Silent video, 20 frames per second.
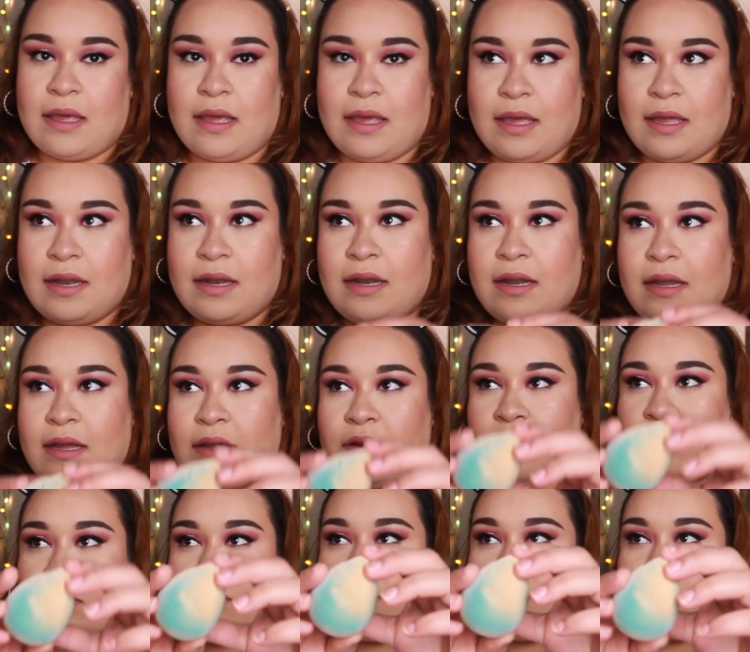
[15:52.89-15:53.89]
And I
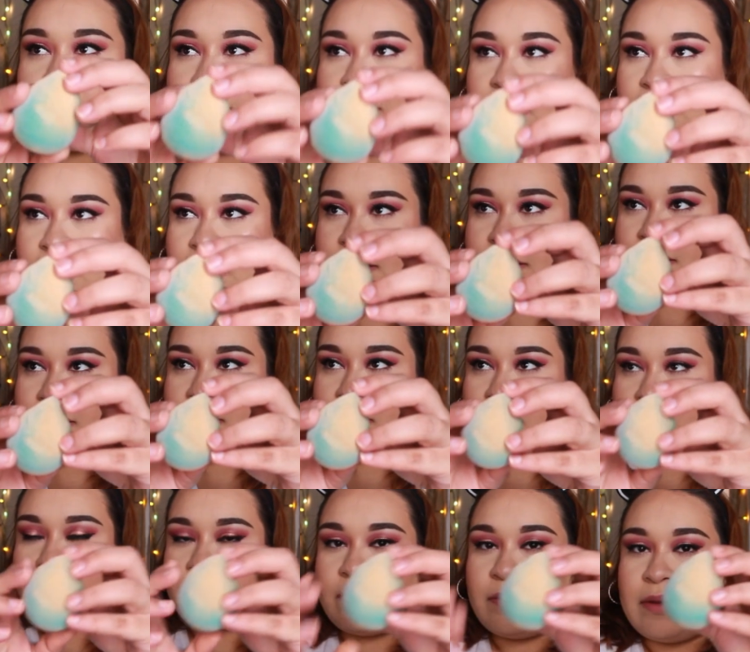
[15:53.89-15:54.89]
don't know if you guys are
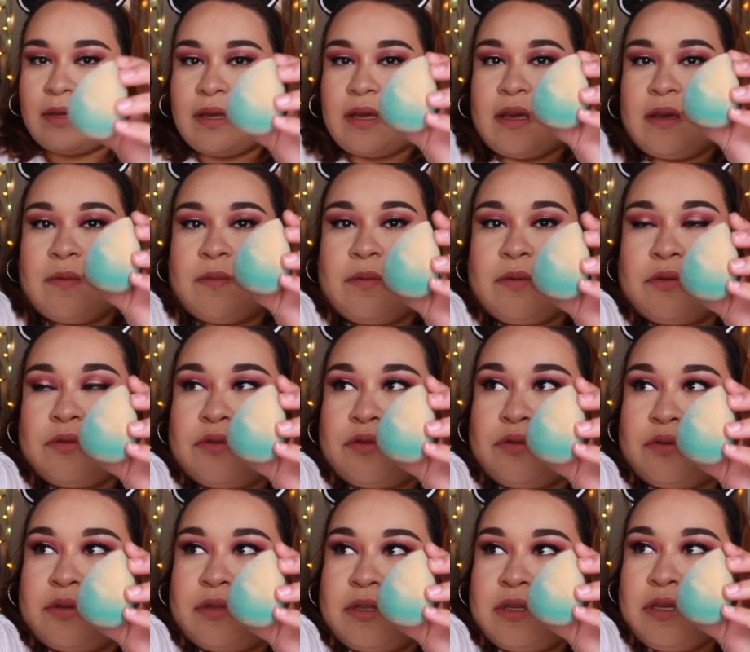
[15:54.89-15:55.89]
going to be able
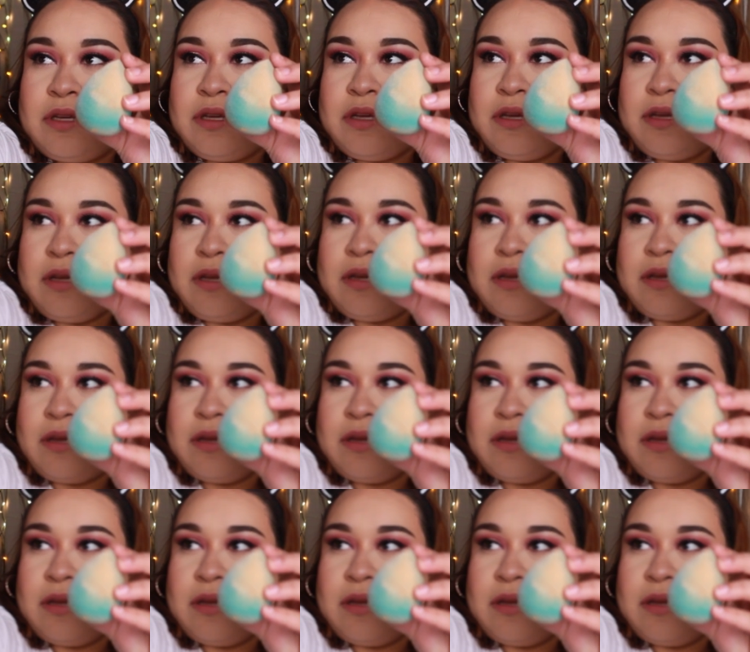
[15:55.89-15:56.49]
to see.